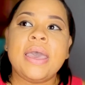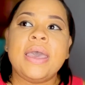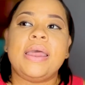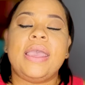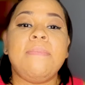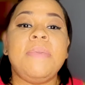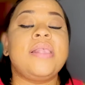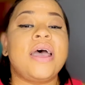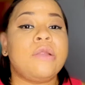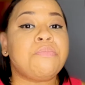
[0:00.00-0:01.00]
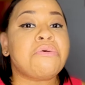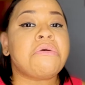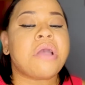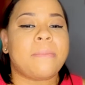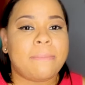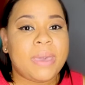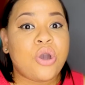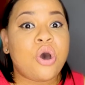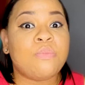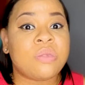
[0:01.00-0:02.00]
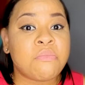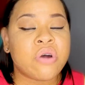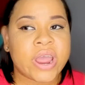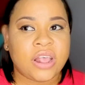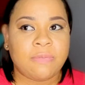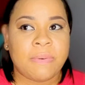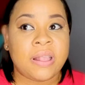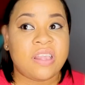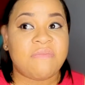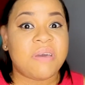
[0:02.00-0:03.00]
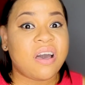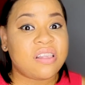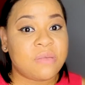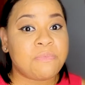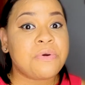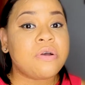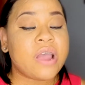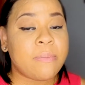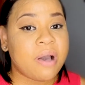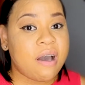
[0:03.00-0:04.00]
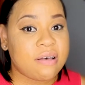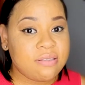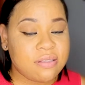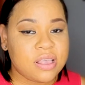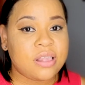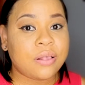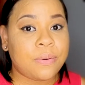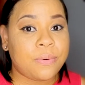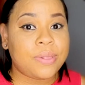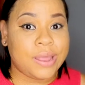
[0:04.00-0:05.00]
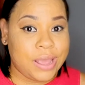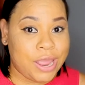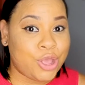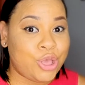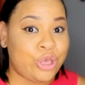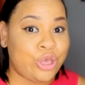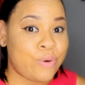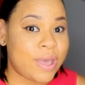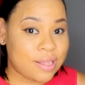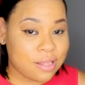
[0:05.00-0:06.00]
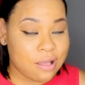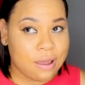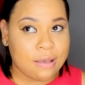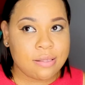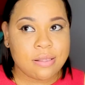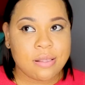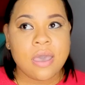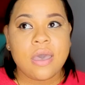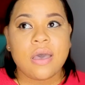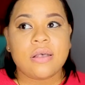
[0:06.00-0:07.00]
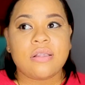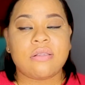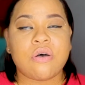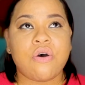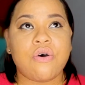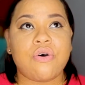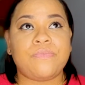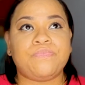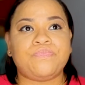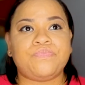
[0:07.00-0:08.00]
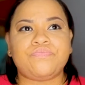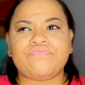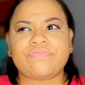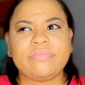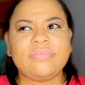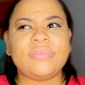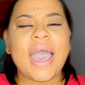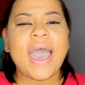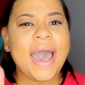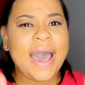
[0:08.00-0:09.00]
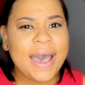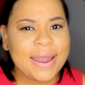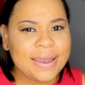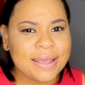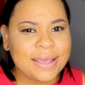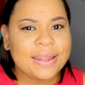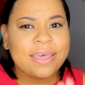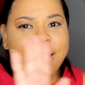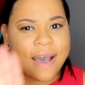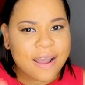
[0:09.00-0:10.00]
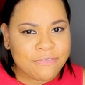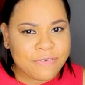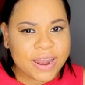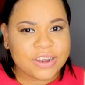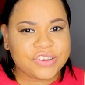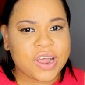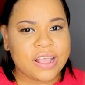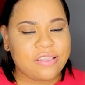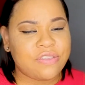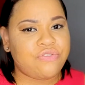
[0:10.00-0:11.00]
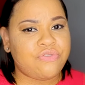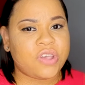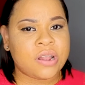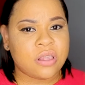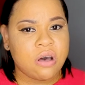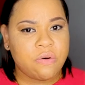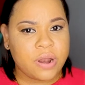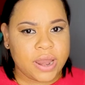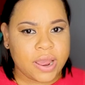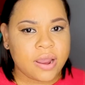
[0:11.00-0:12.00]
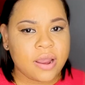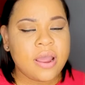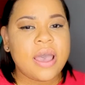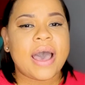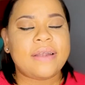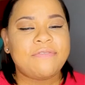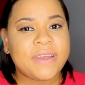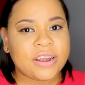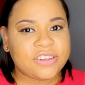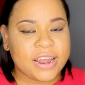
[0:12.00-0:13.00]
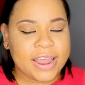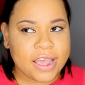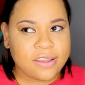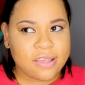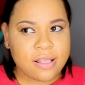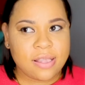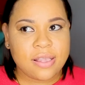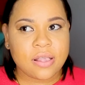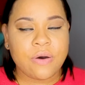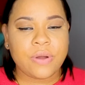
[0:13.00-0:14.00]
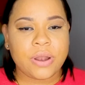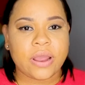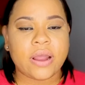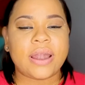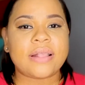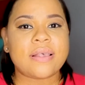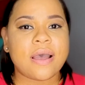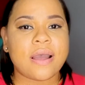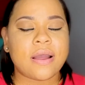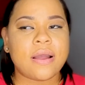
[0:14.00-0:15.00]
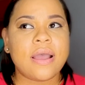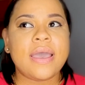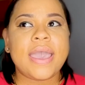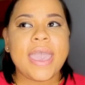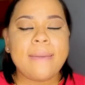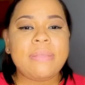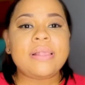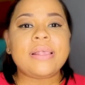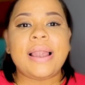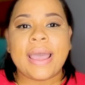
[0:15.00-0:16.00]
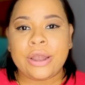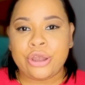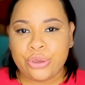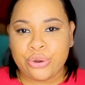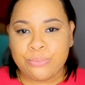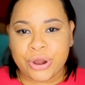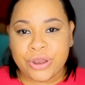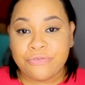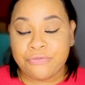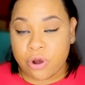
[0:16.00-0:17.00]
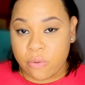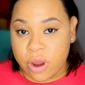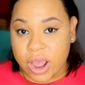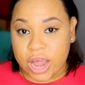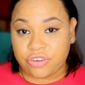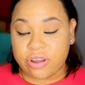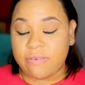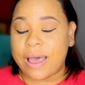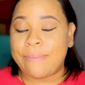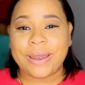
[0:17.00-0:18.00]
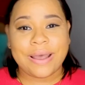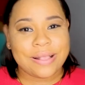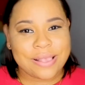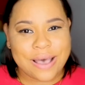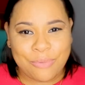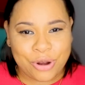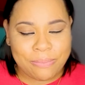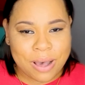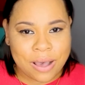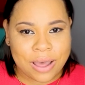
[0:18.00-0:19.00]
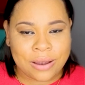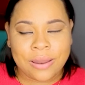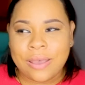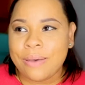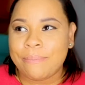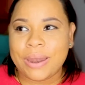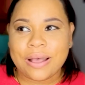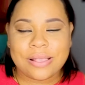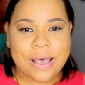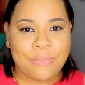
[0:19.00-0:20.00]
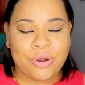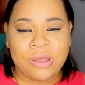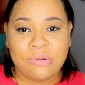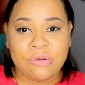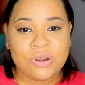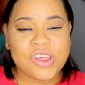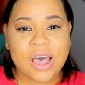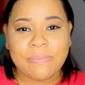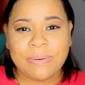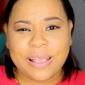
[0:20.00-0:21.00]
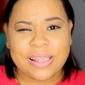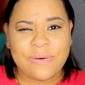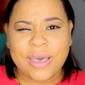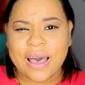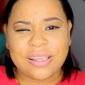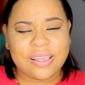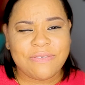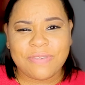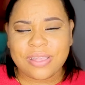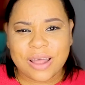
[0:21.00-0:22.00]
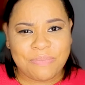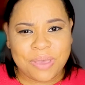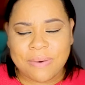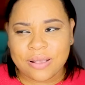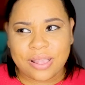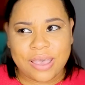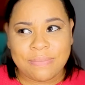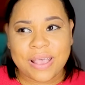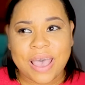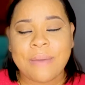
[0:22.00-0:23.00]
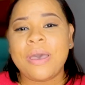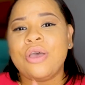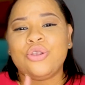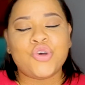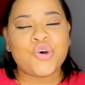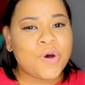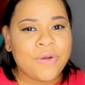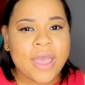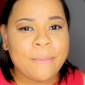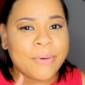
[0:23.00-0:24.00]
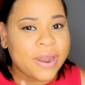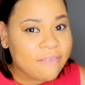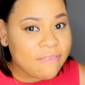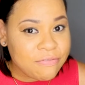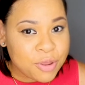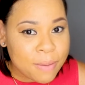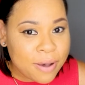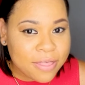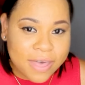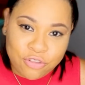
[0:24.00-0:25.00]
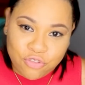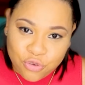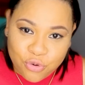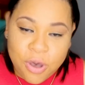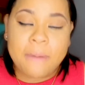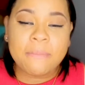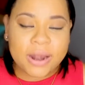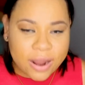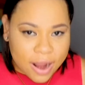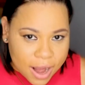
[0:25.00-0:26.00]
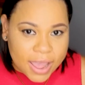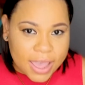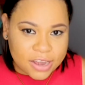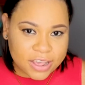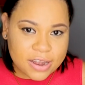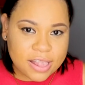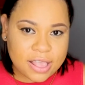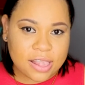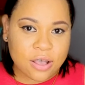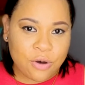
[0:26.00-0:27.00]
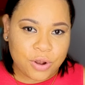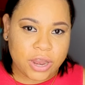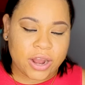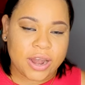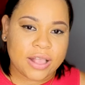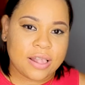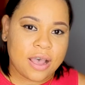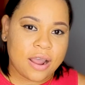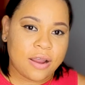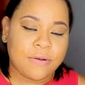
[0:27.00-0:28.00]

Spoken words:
It means that the program becomes more expensive because the program cost is quoted in US dollars. So, and there are financial institutions out there and financial agencies out there that are able to lend you money for work and travel. I'm not talking about the bank, and I'm not talking about them loan shark place that will ask you to start pay back same time. Don't worry, I'm gonna have a video about that too. But there are agencies out there that are